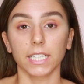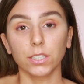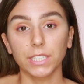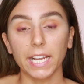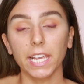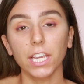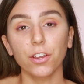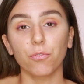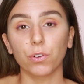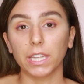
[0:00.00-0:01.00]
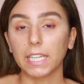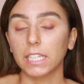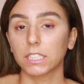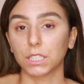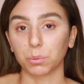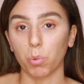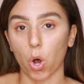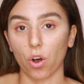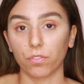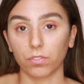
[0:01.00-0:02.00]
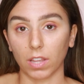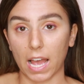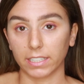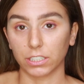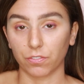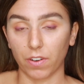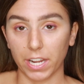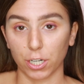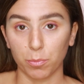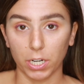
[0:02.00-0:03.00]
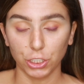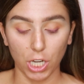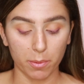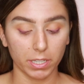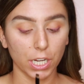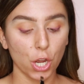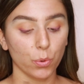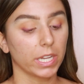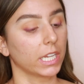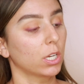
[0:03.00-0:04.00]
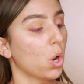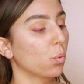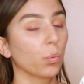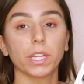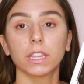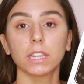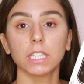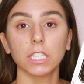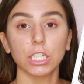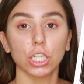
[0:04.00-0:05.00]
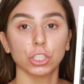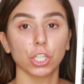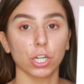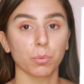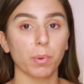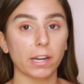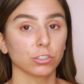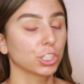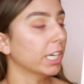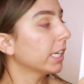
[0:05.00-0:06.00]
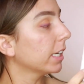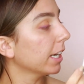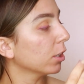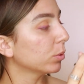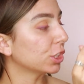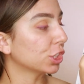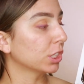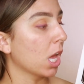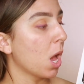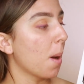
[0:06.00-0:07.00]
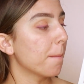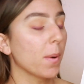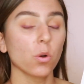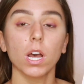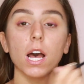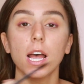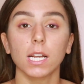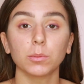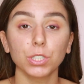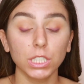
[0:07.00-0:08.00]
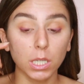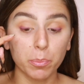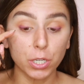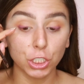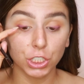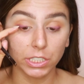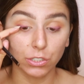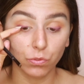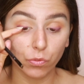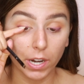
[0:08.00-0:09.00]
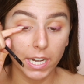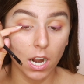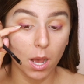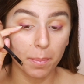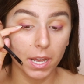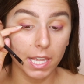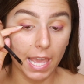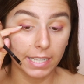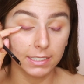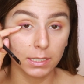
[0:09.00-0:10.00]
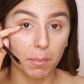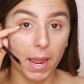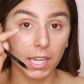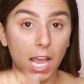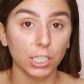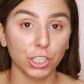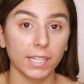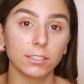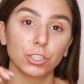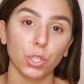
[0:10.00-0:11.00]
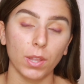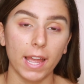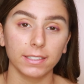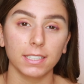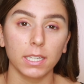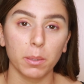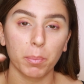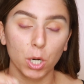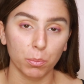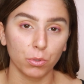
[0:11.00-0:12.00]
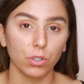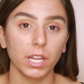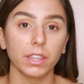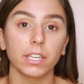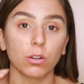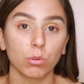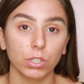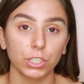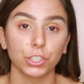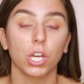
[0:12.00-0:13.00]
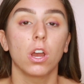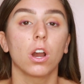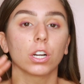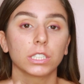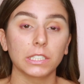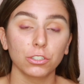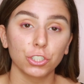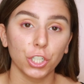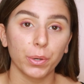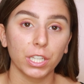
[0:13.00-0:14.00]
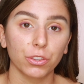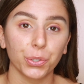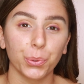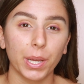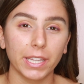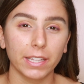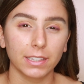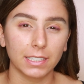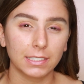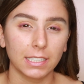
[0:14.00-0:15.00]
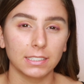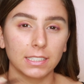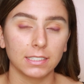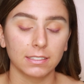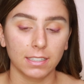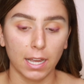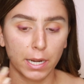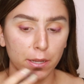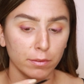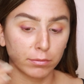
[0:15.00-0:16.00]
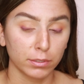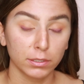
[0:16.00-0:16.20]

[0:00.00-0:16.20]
Now taking a really small flat definer brush, I'm going to go in with the dark brown shade in here, which is Mocha, and I'm just going to push this right up against my lash line so that the purple and the orange are still showing through and that this isn't kind of,